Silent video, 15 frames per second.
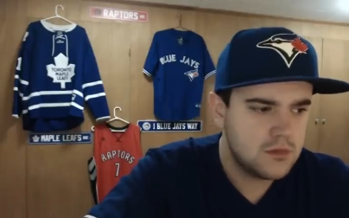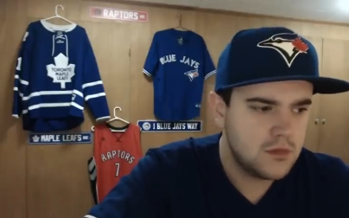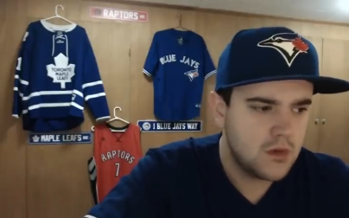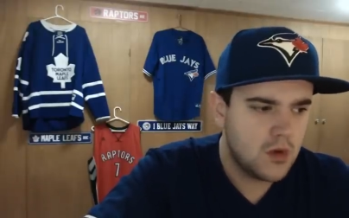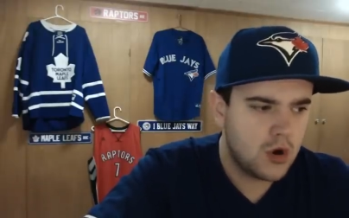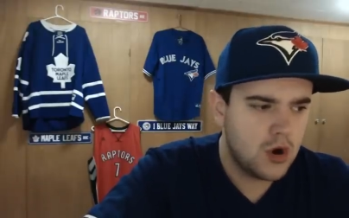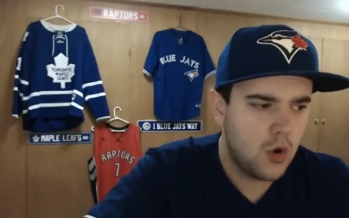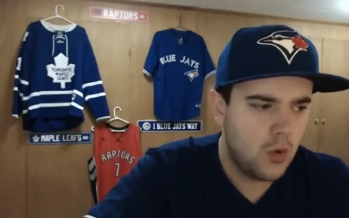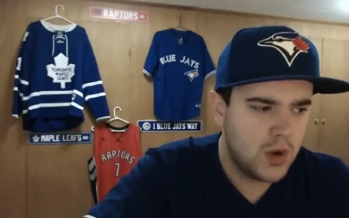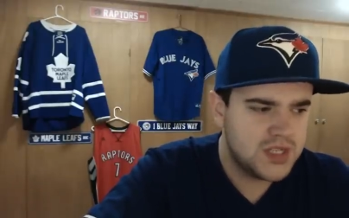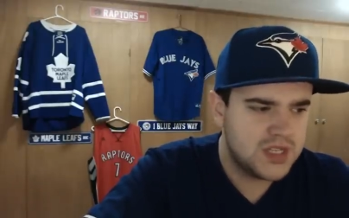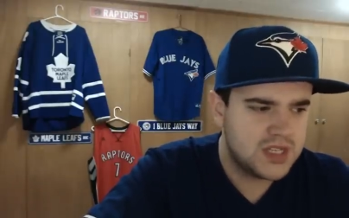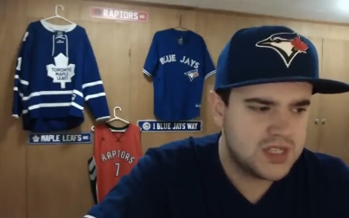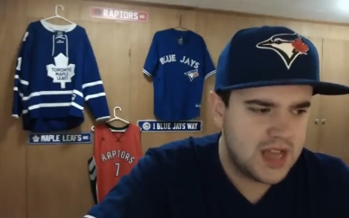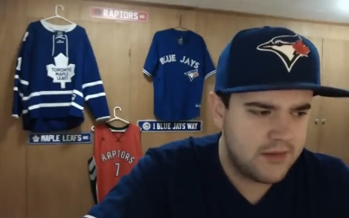or no, was
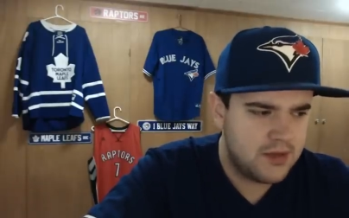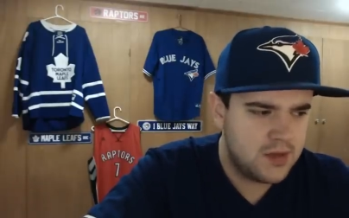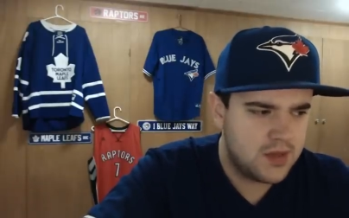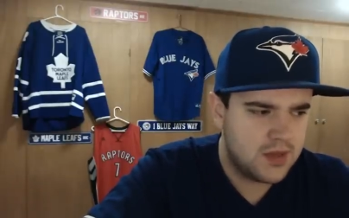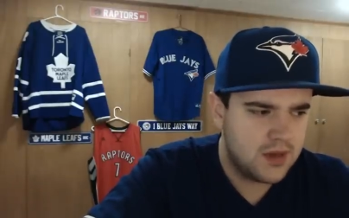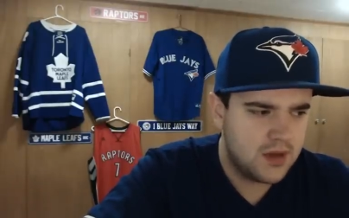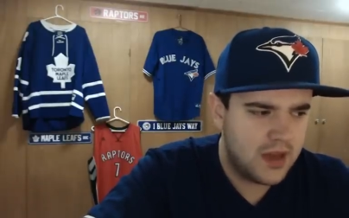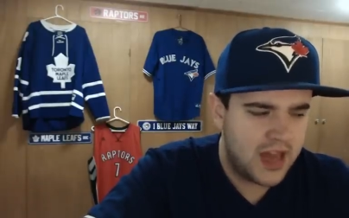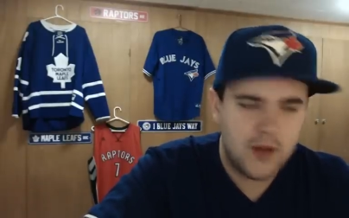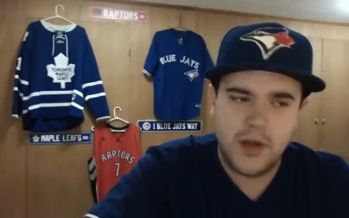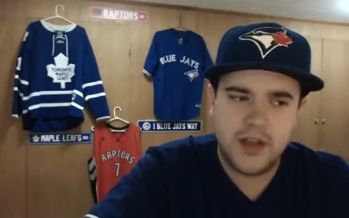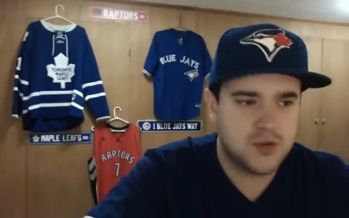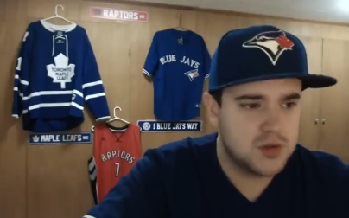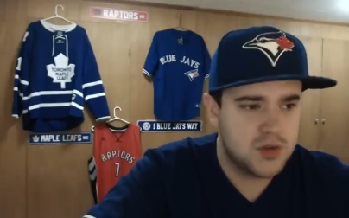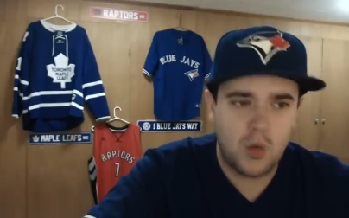it the seventh?
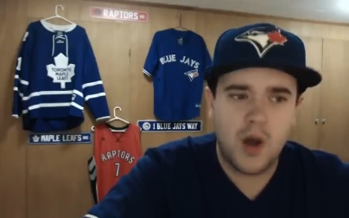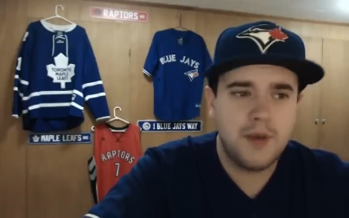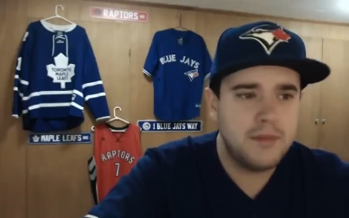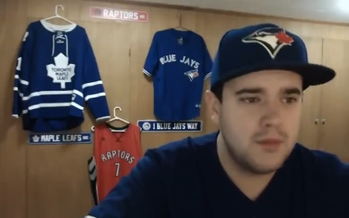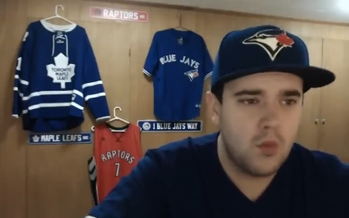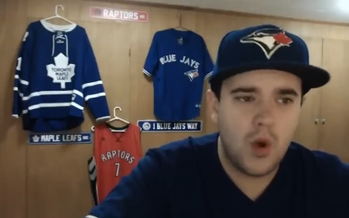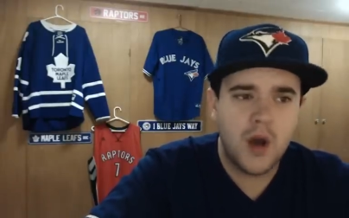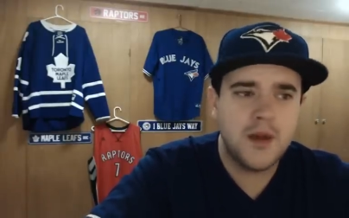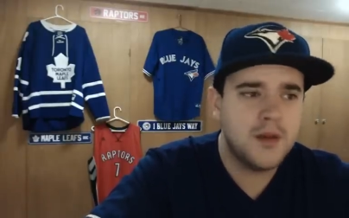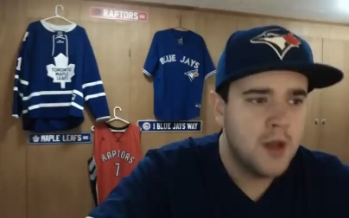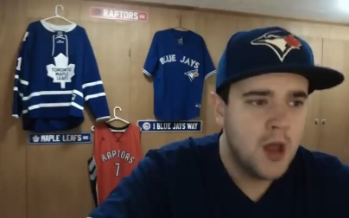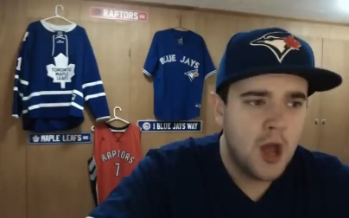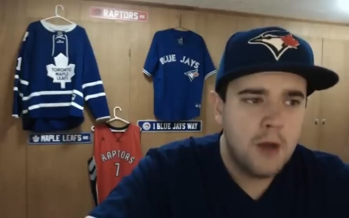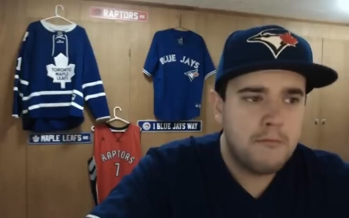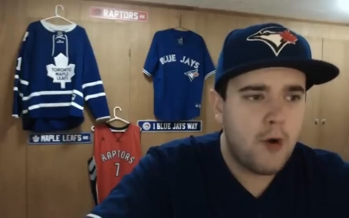Anyways, there was one one
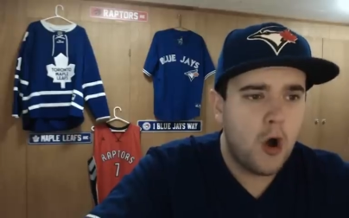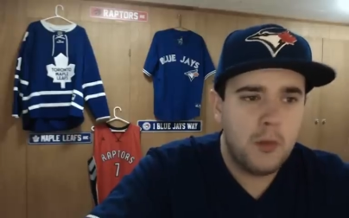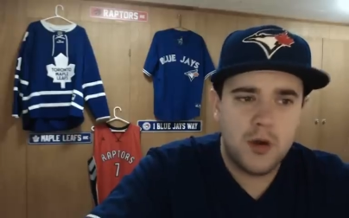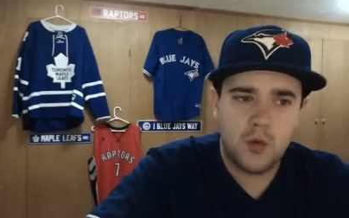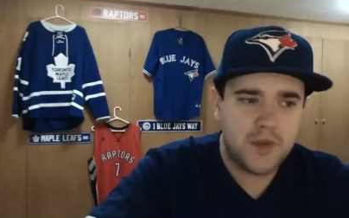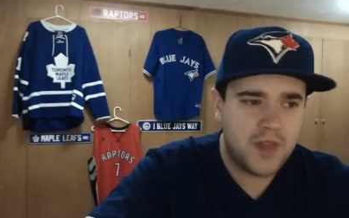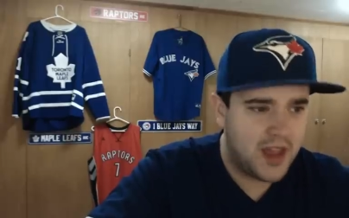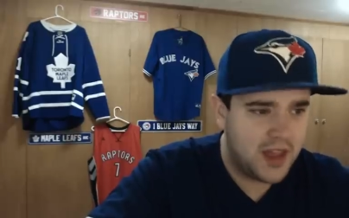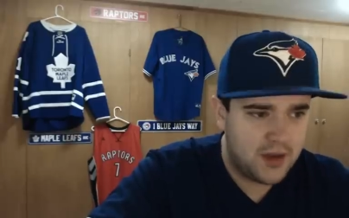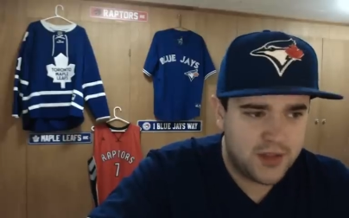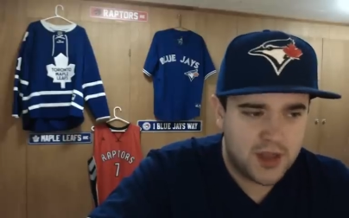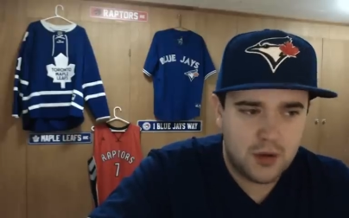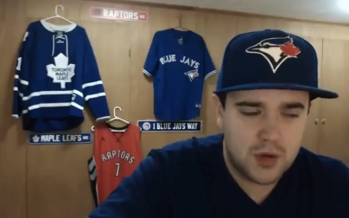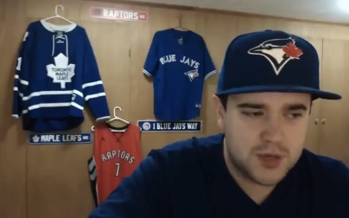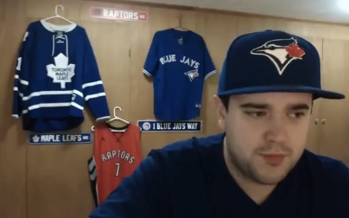moment where they I
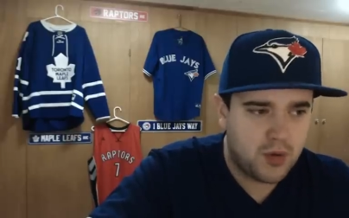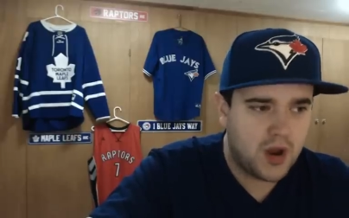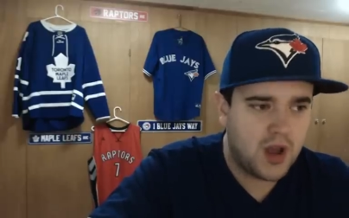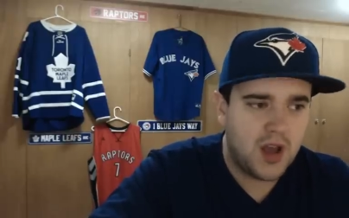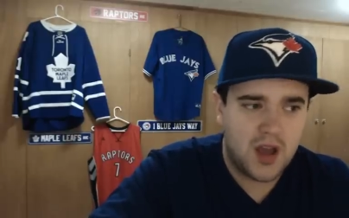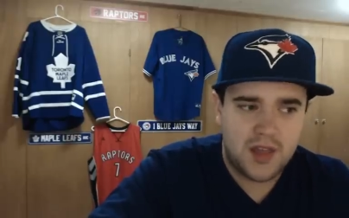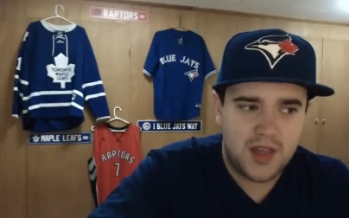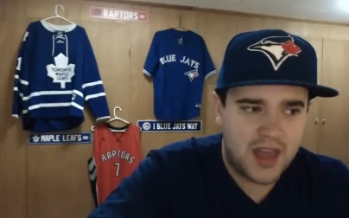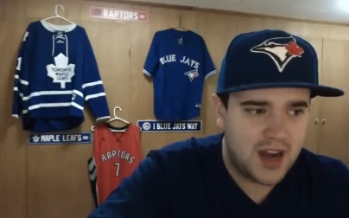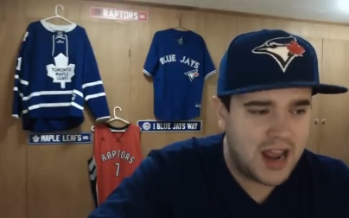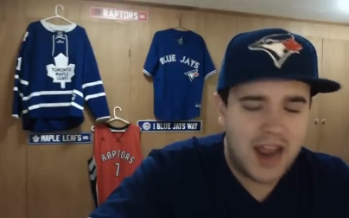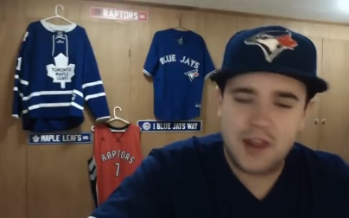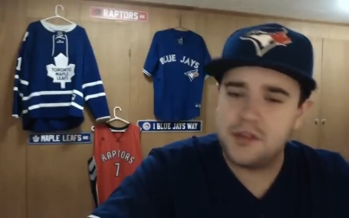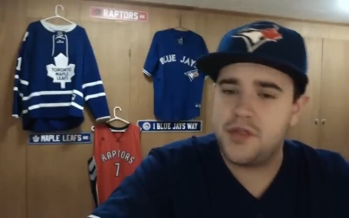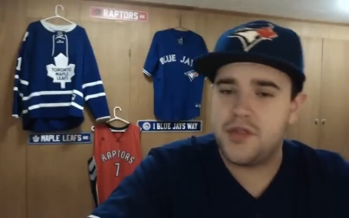think it was uh, they had a
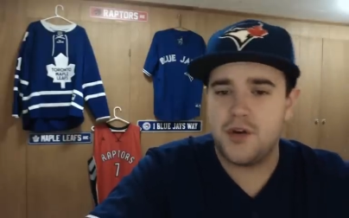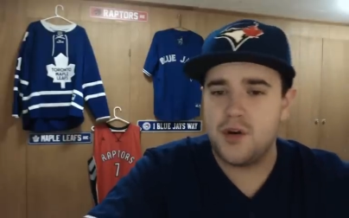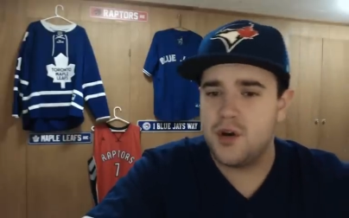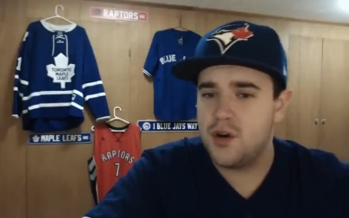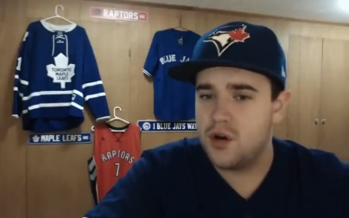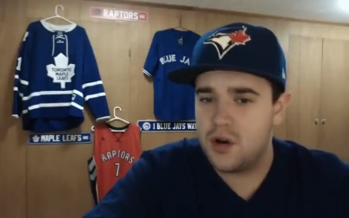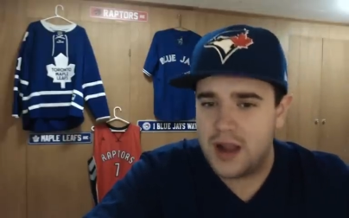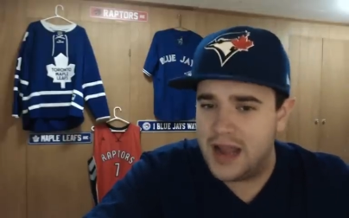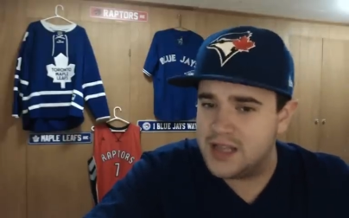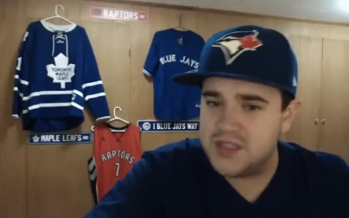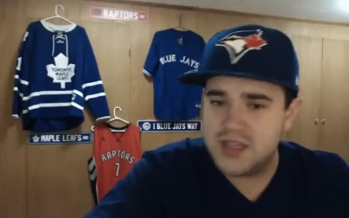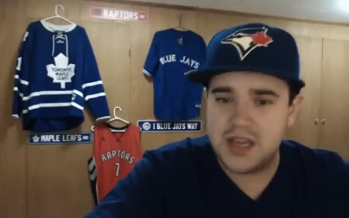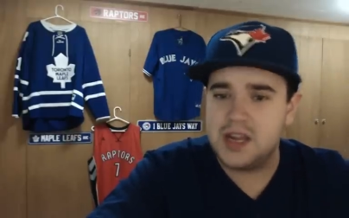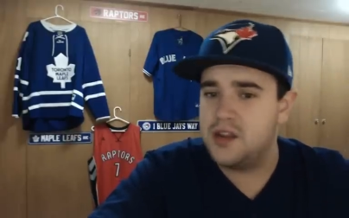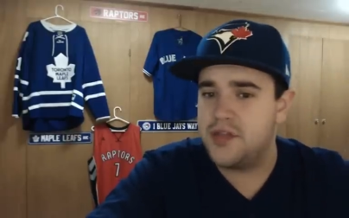guy at third or a guy at
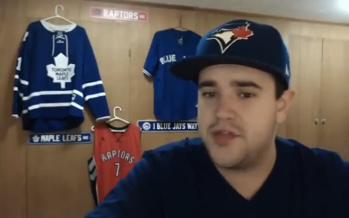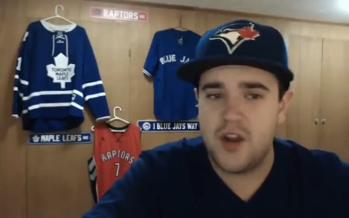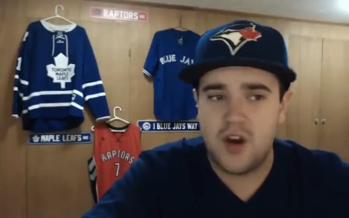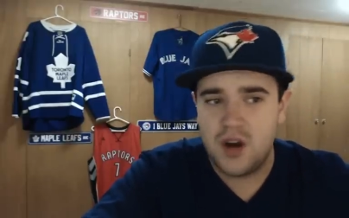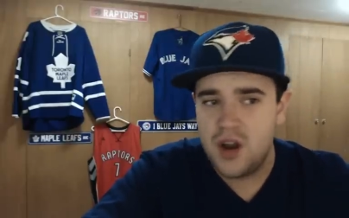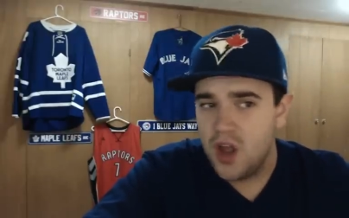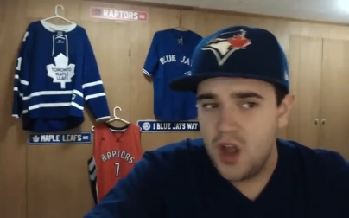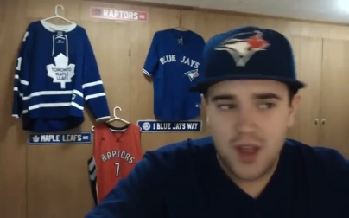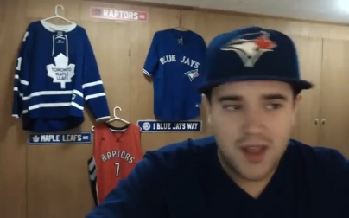second and third,